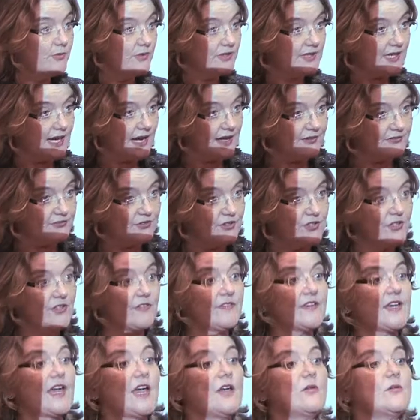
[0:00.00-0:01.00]
with Catherine
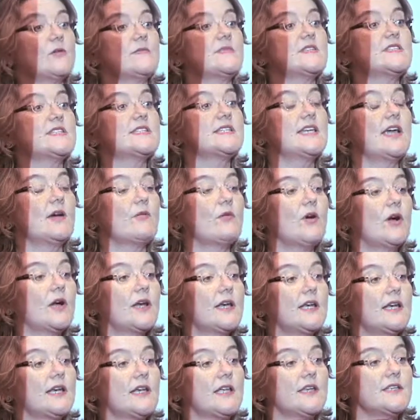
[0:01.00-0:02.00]
on the Gay Women's
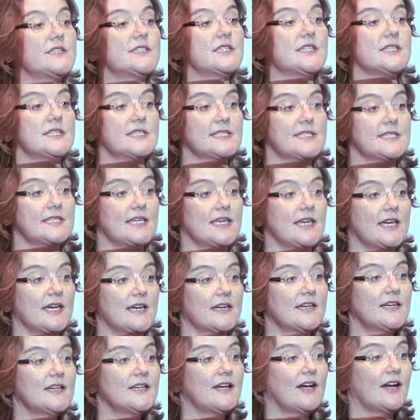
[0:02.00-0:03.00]
Network in London this
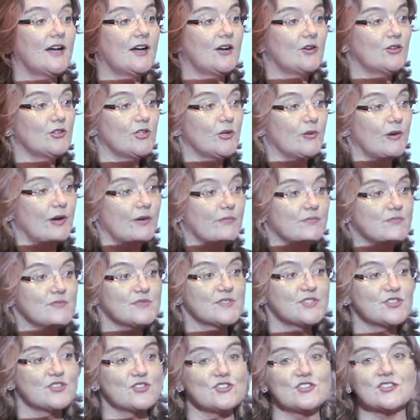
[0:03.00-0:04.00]
year, although I'm
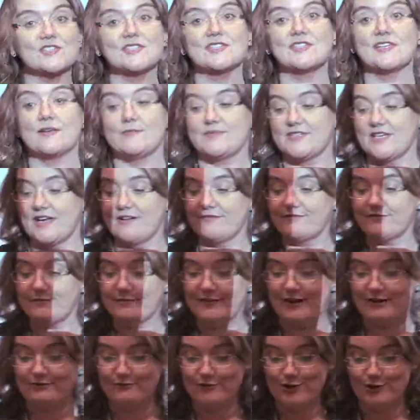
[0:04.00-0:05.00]
soon to step down
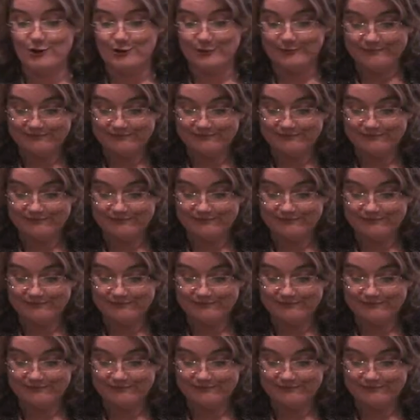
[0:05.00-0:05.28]
from that role.